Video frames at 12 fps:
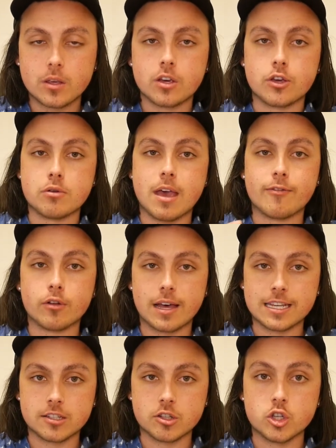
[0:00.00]
You have your
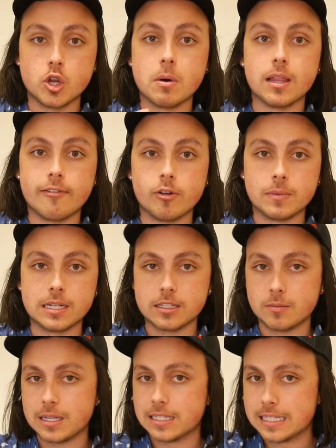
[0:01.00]
license, you know what level means.
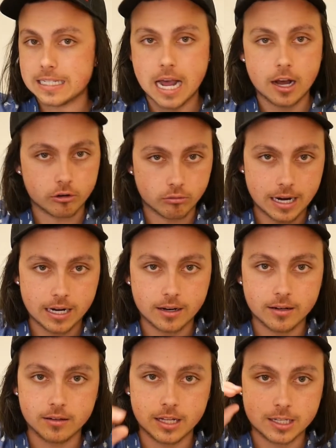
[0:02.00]
It means it's not
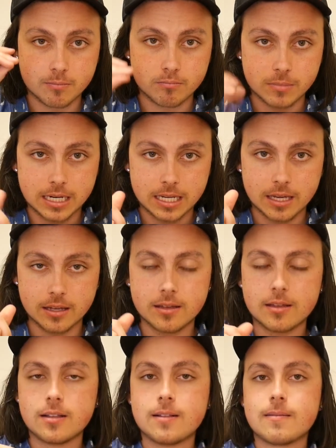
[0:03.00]
graded. It's immediate.
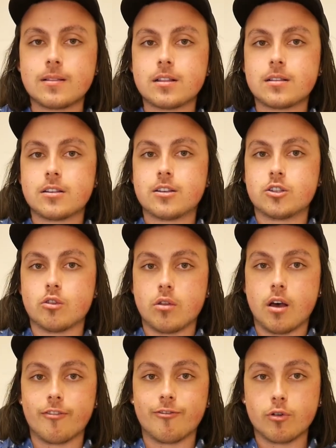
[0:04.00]
So
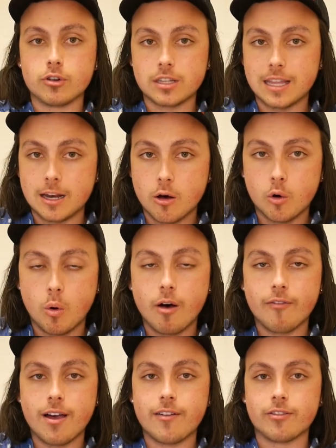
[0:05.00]
unfortunately, they don't
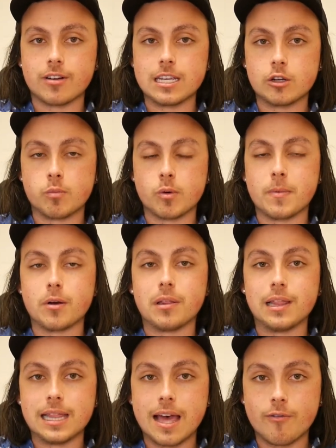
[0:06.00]
qualify for Eagle Premier
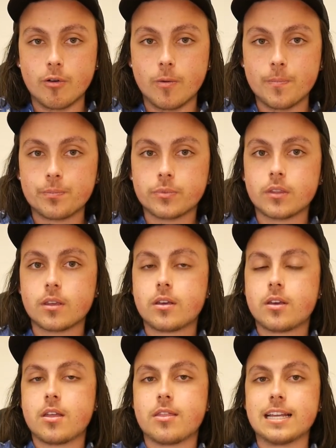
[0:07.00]
level.
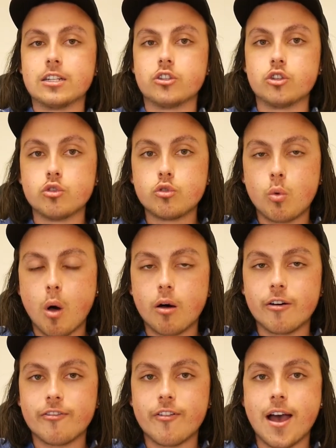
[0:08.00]
They do
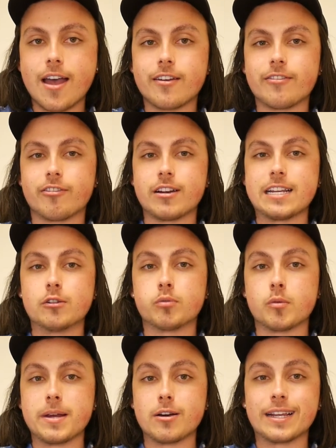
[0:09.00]
qualify for Eagle
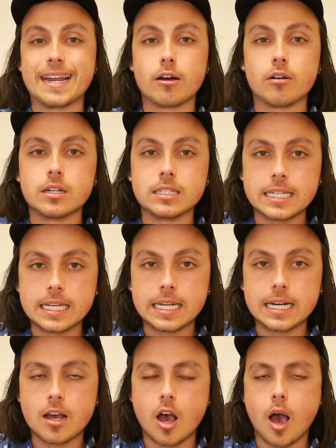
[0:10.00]
Premier
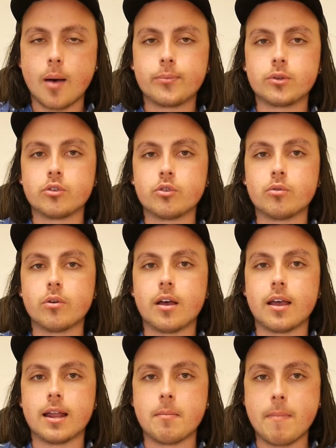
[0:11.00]
guaranteed up to
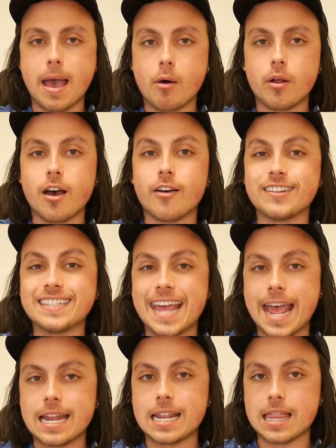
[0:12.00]
an amount of
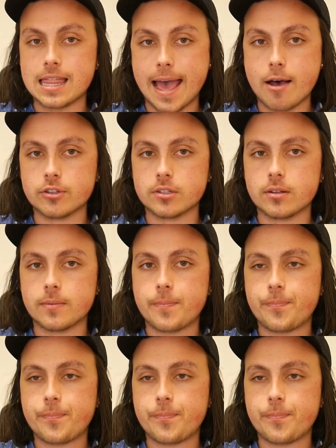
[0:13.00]
$10,000.